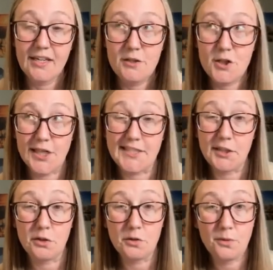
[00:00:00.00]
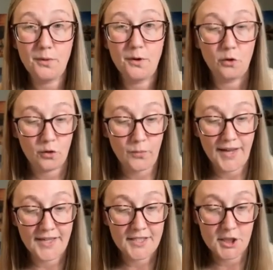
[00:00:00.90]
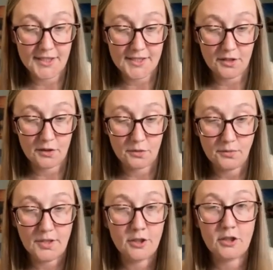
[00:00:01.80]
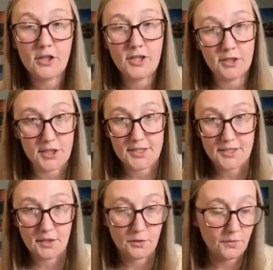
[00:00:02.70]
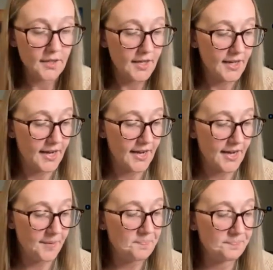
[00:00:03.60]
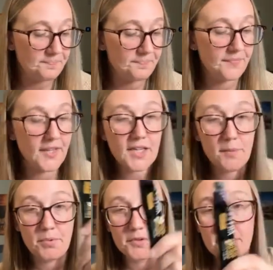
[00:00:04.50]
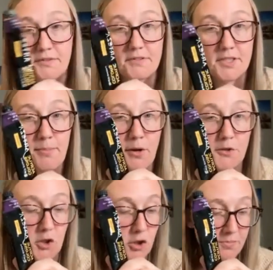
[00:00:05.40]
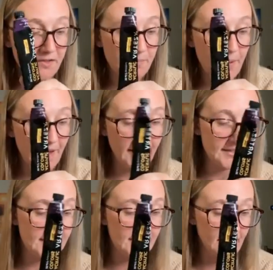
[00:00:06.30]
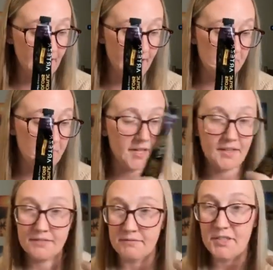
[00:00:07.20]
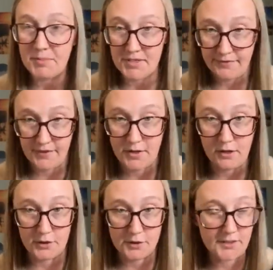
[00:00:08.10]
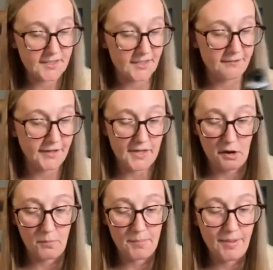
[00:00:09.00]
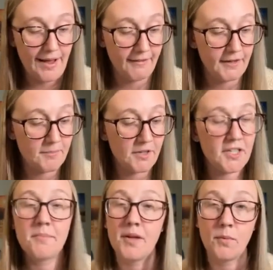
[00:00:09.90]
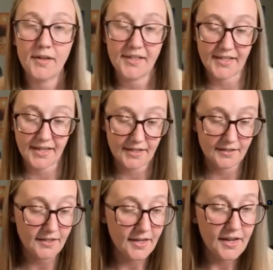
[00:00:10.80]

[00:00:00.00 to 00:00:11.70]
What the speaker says: gesso or white gesso or clear gesso, a couple small tubes of paint in specific colors if I know what palette I'm going to be working in.